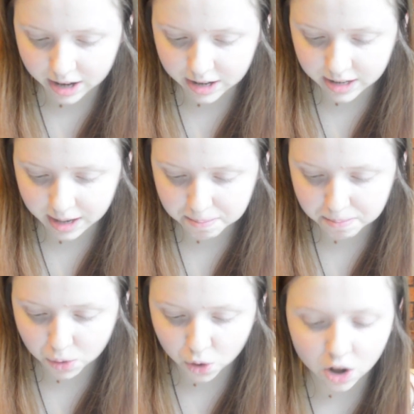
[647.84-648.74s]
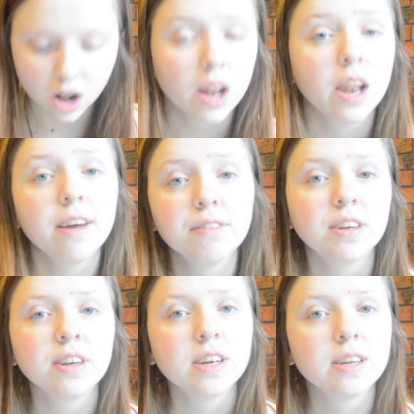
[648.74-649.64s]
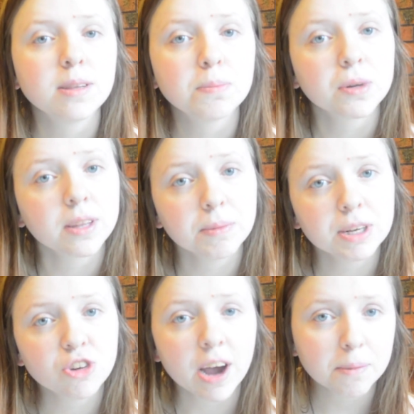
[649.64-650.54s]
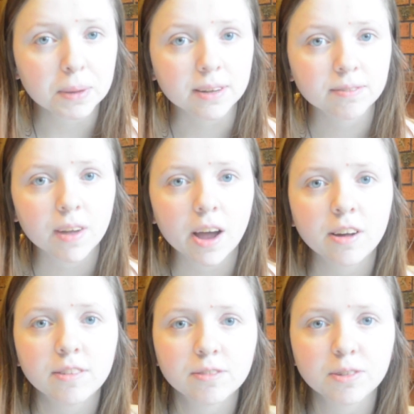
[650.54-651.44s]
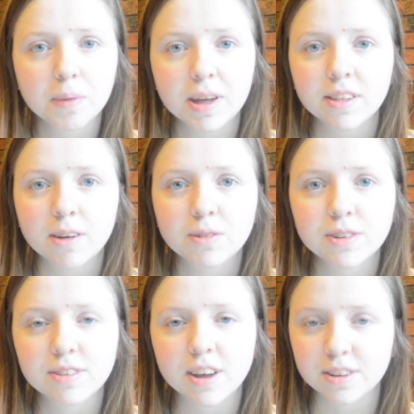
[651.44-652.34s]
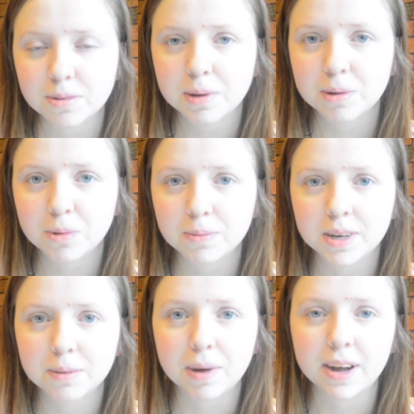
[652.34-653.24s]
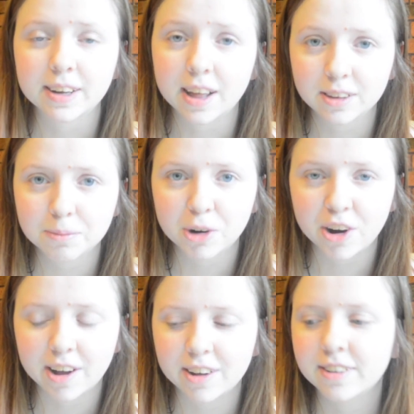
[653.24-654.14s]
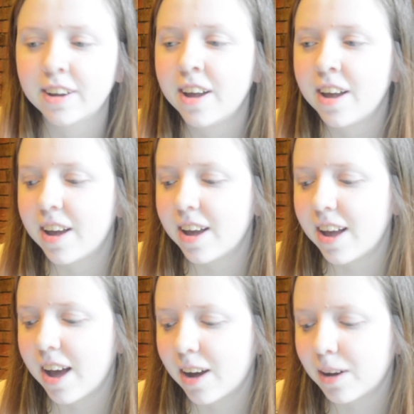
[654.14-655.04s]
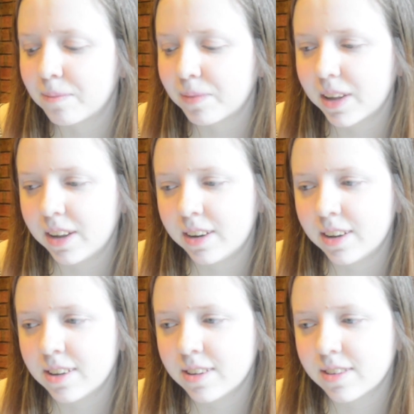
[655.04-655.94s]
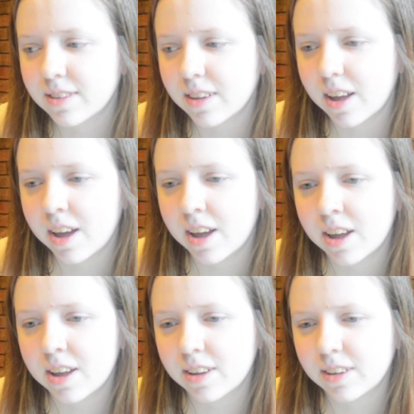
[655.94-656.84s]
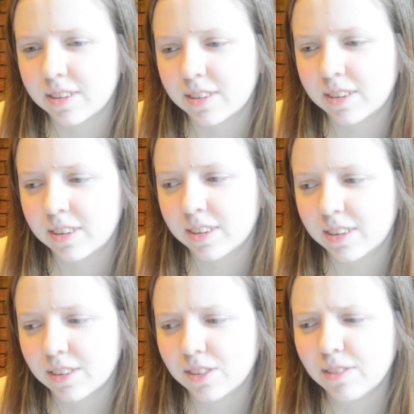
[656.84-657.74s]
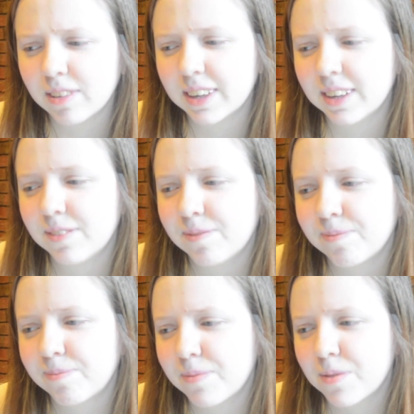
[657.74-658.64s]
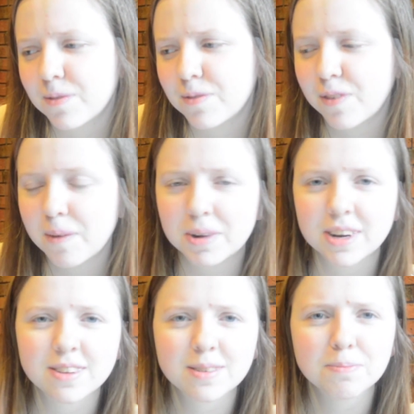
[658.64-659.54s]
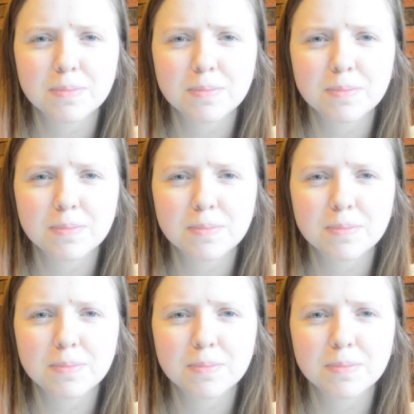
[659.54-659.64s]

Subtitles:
Number 11 is Book That Made You Happy. For me, that was How to Be a Woman by Caitlin Moran. It is a sort of like a feminist